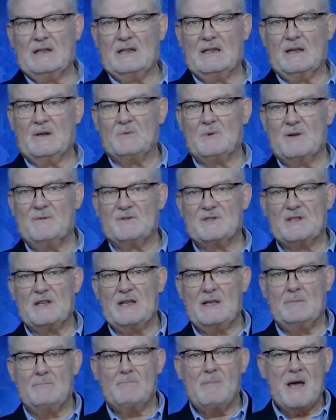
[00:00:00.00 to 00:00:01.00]
And we've
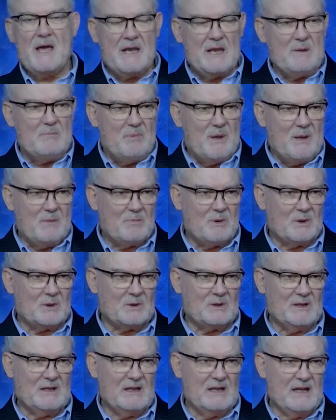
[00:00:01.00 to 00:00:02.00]
seen many
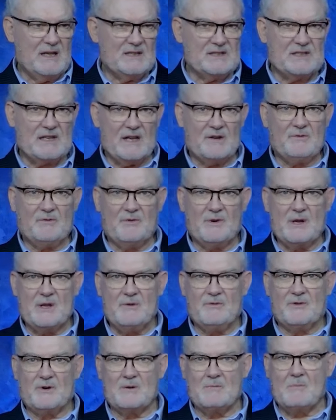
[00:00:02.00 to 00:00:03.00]
people set free
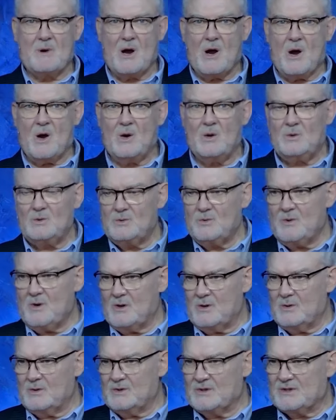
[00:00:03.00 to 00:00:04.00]
from old
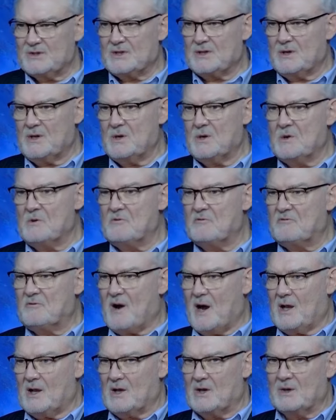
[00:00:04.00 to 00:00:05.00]
wounds who
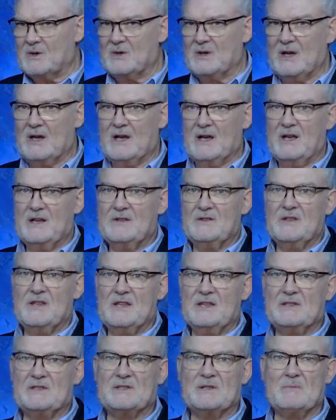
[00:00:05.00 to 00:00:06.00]
follow
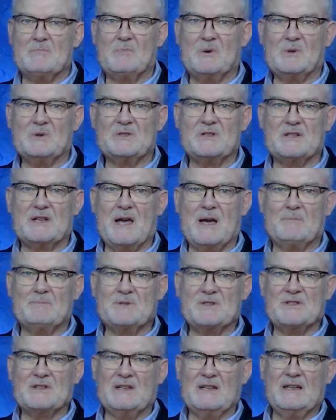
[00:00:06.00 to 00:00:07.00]
these simple
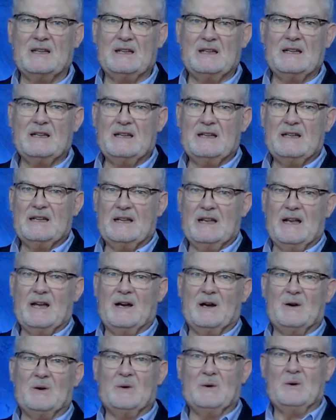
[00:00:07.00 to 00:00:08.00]
steps.
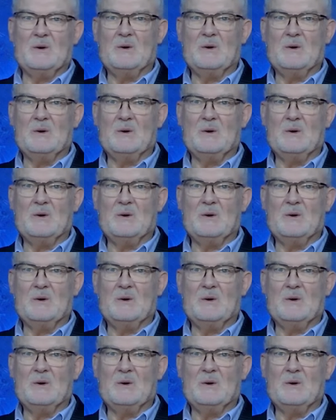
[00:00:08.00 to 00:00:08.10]
Now,